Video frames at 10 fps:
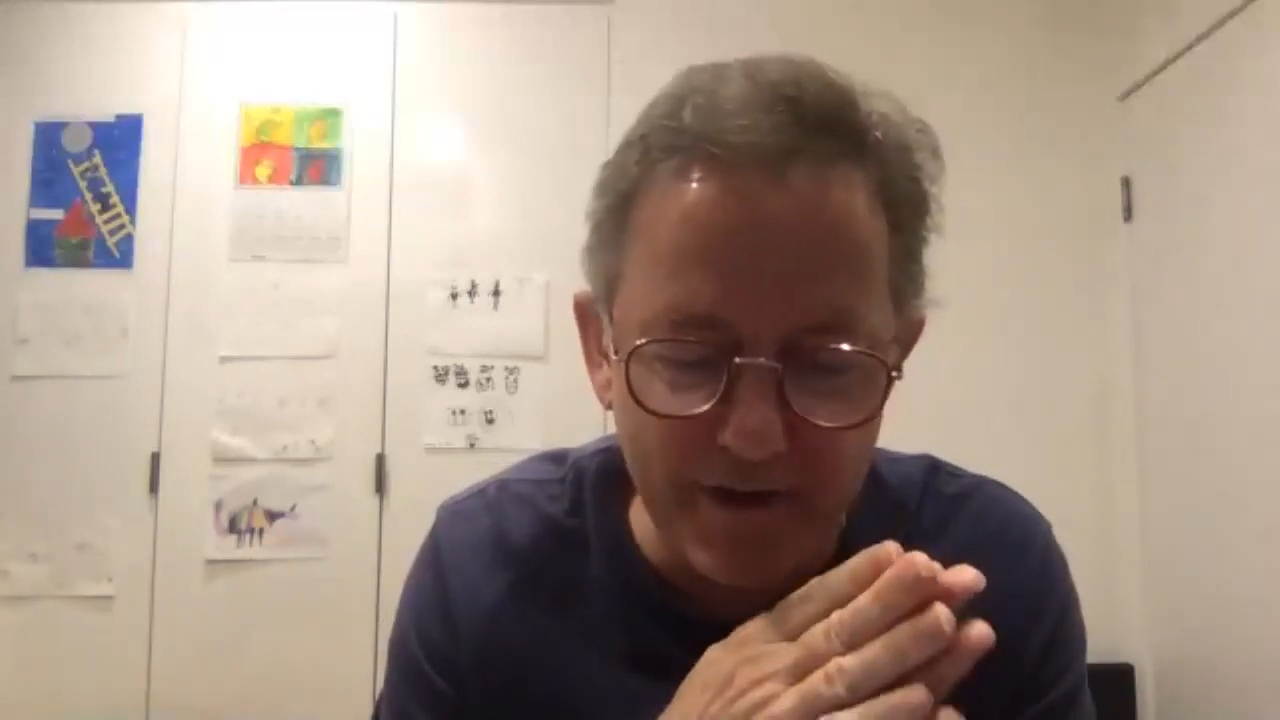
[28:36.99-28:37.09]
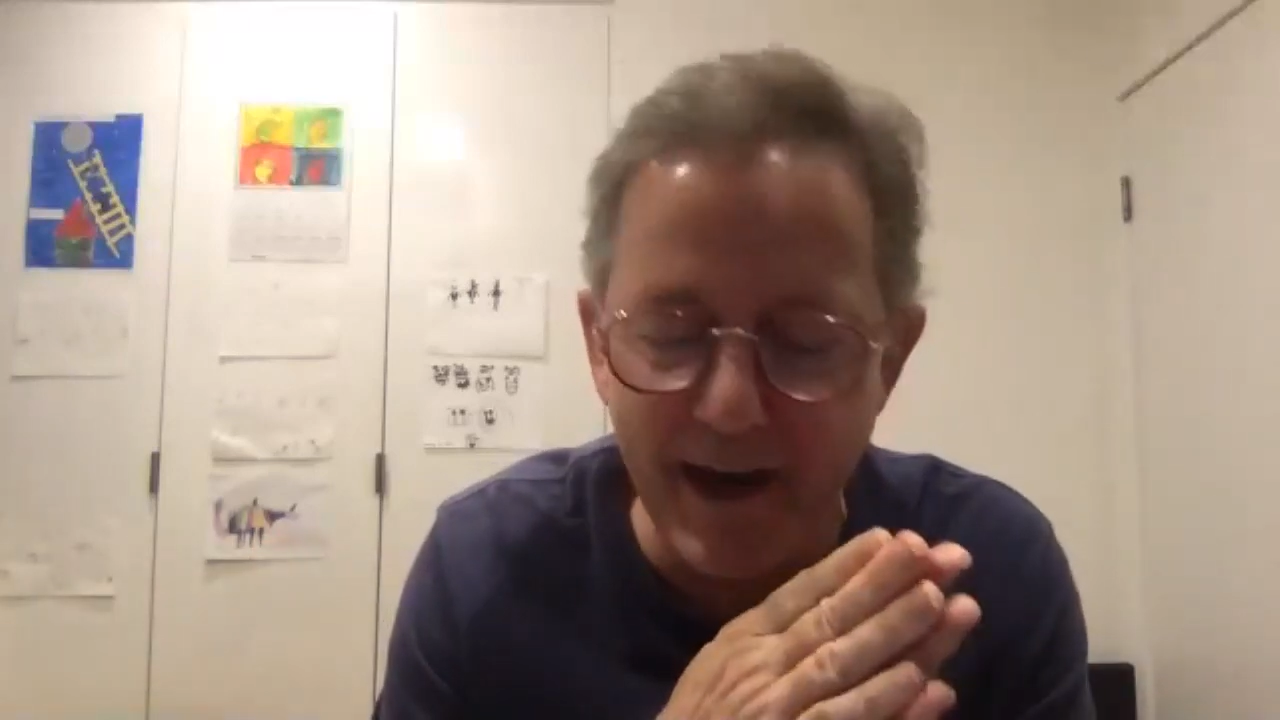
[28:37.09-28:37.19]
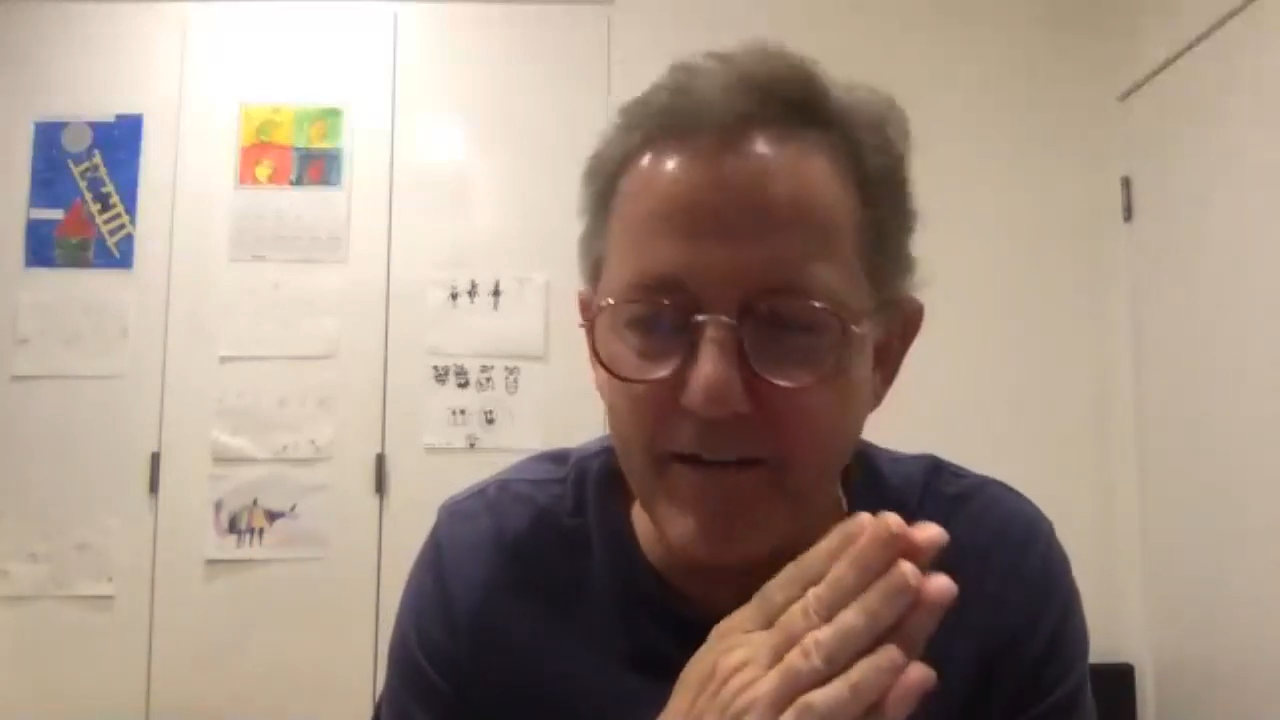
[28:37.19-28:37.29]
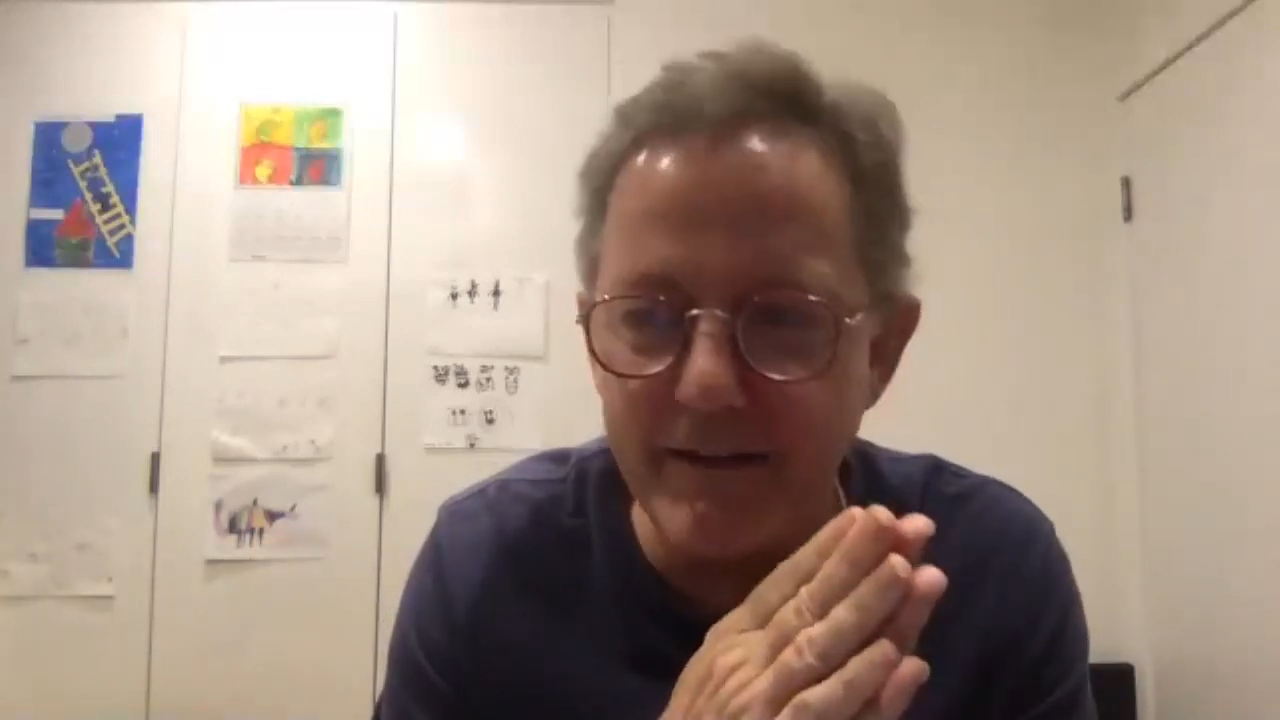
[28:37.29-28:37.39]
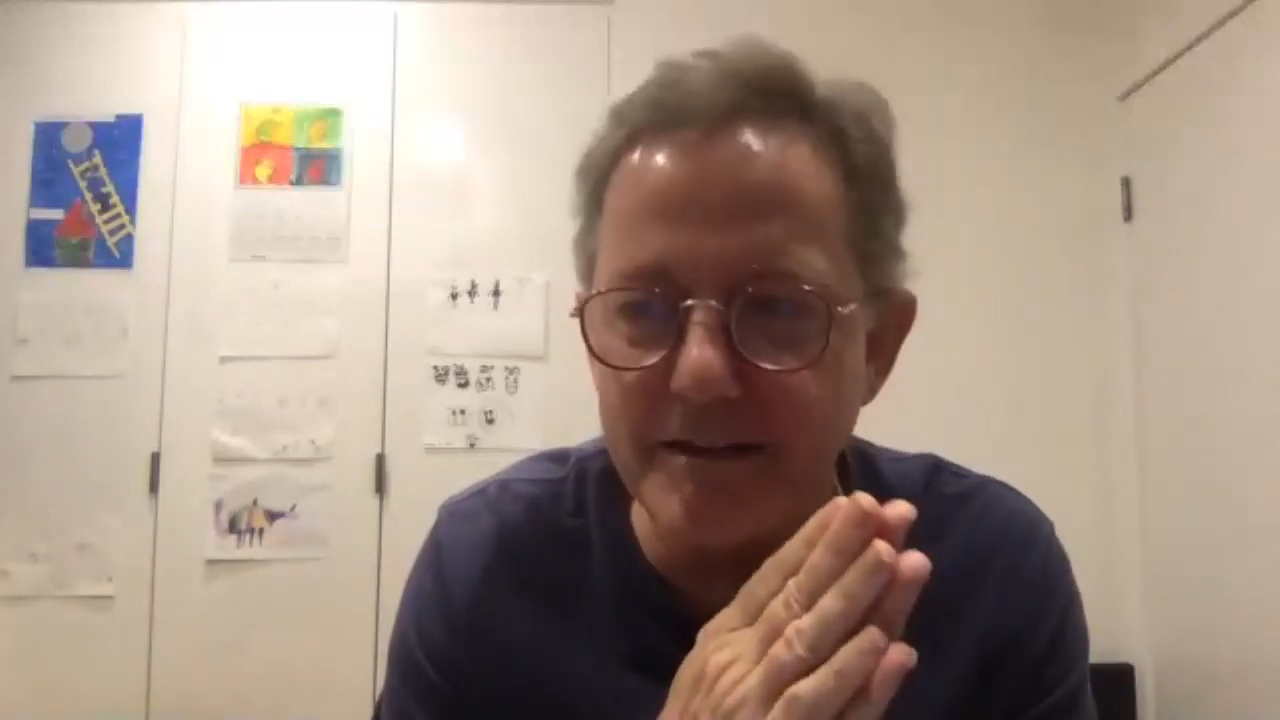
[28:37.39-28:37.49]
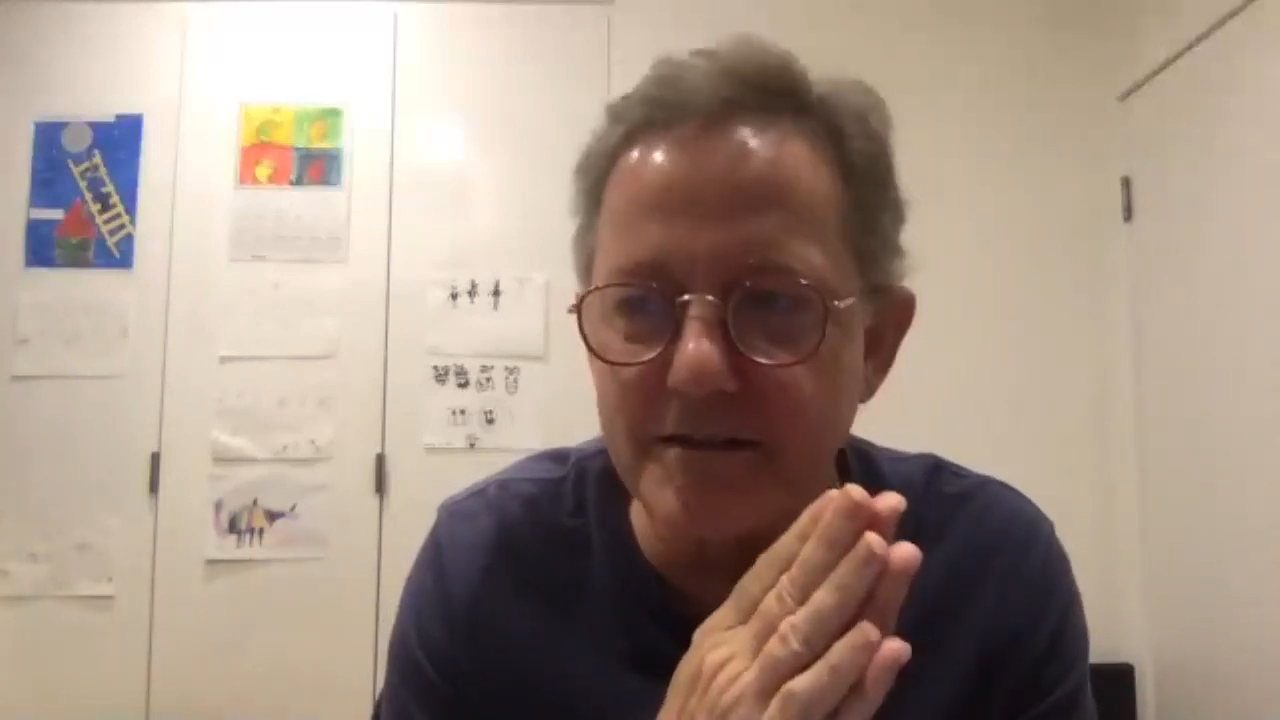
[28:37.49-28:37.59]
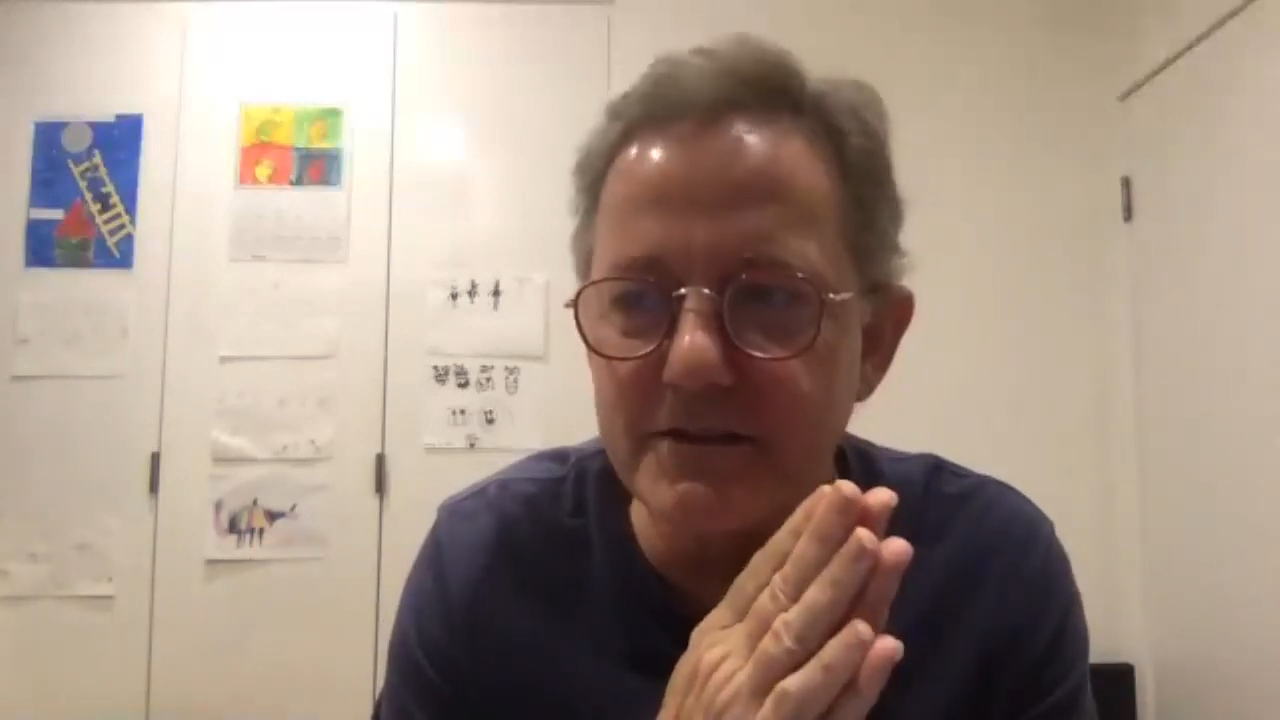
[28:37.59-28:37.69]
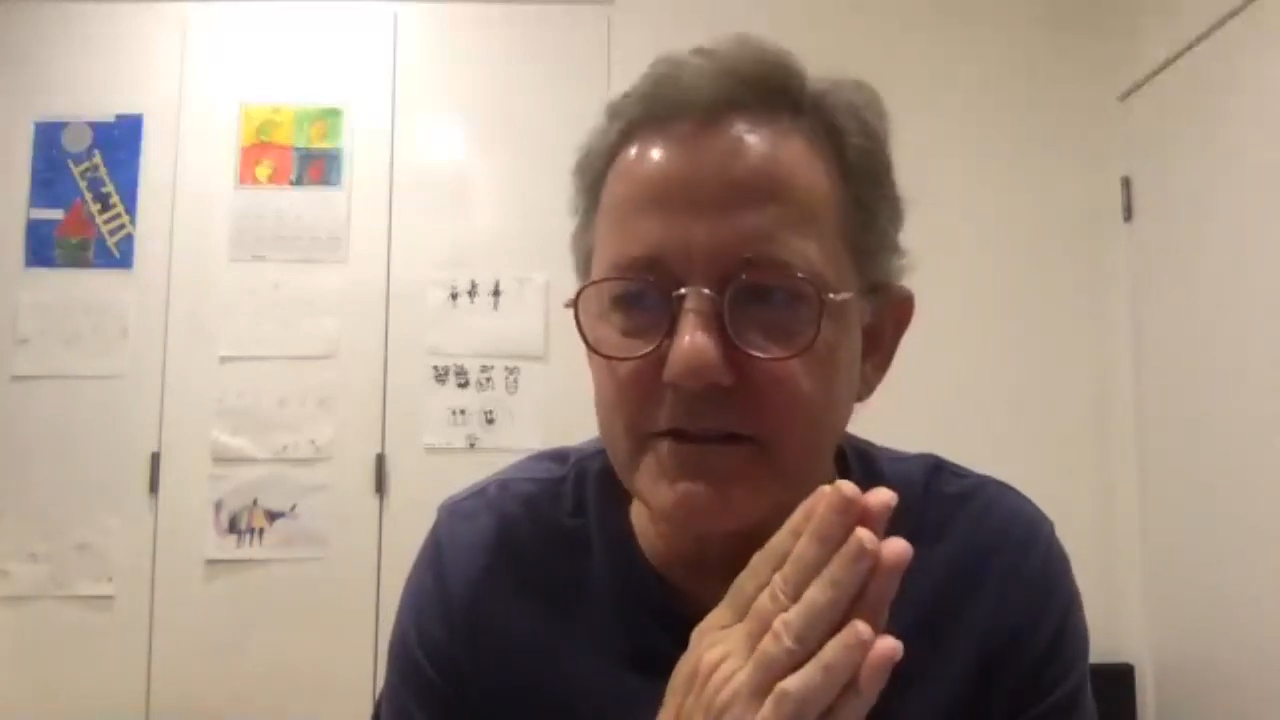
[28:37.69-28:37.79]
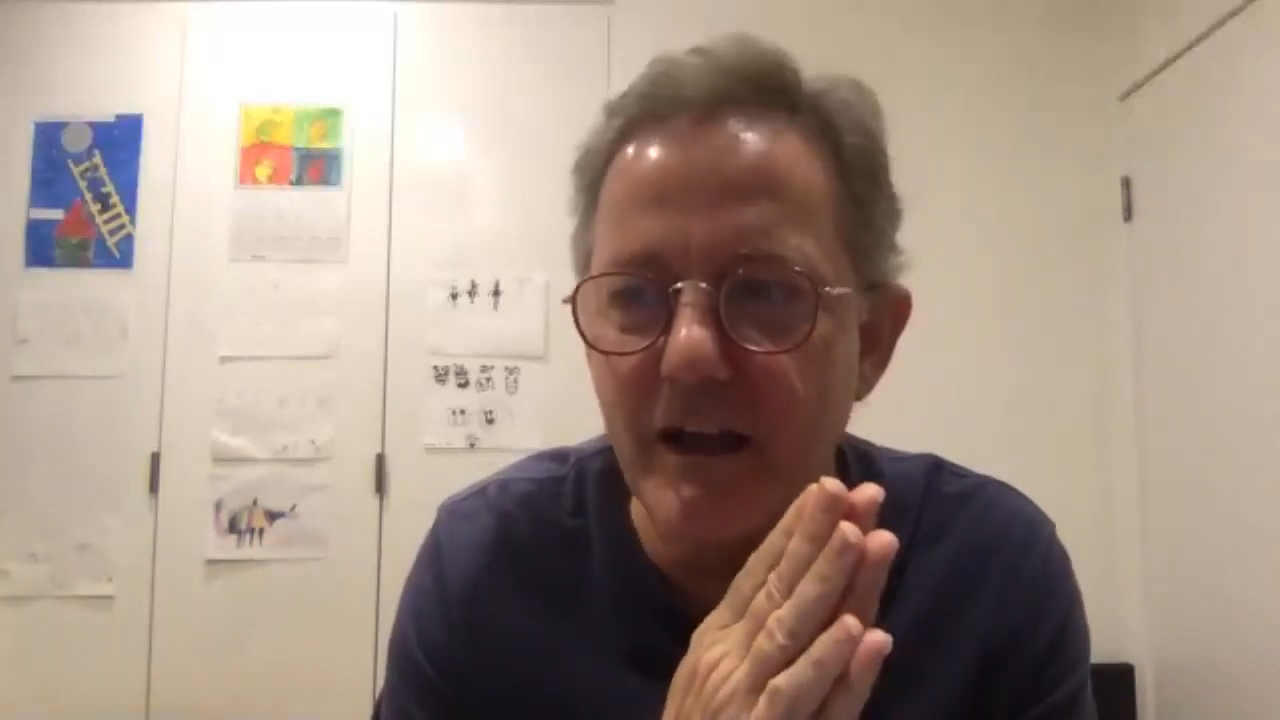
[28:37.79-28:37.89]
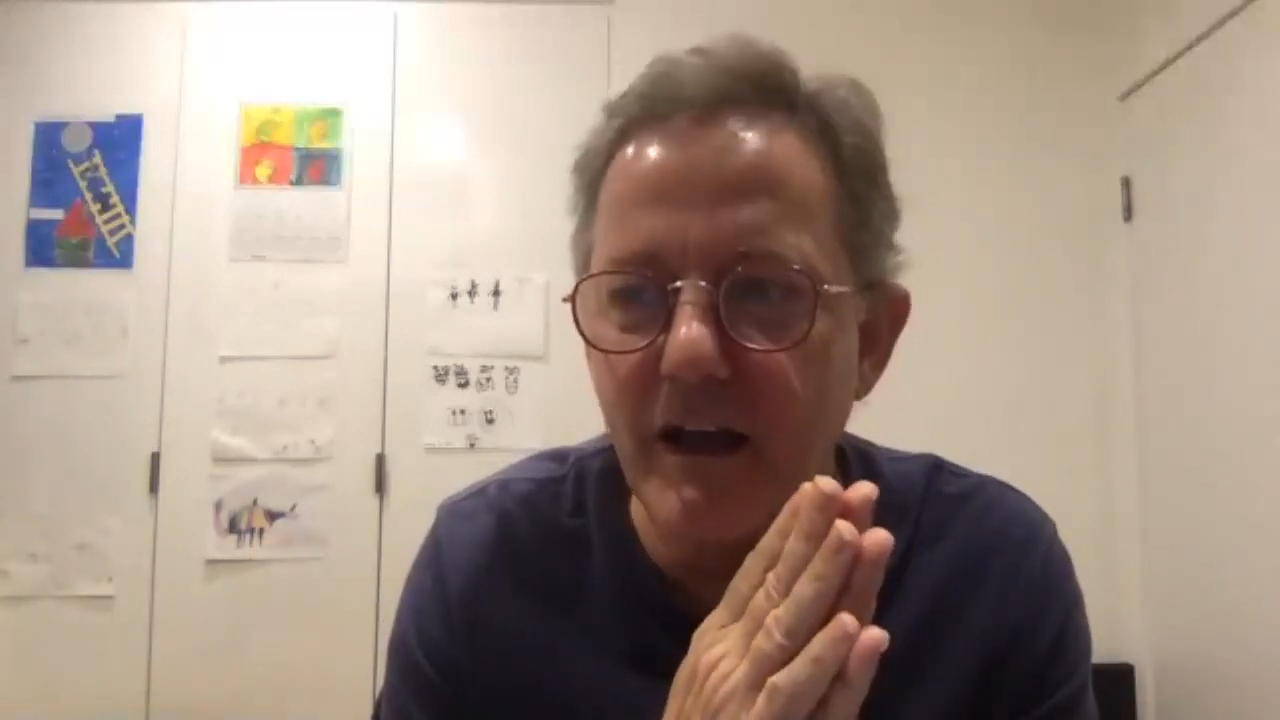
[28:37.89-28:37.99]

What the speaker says: characters.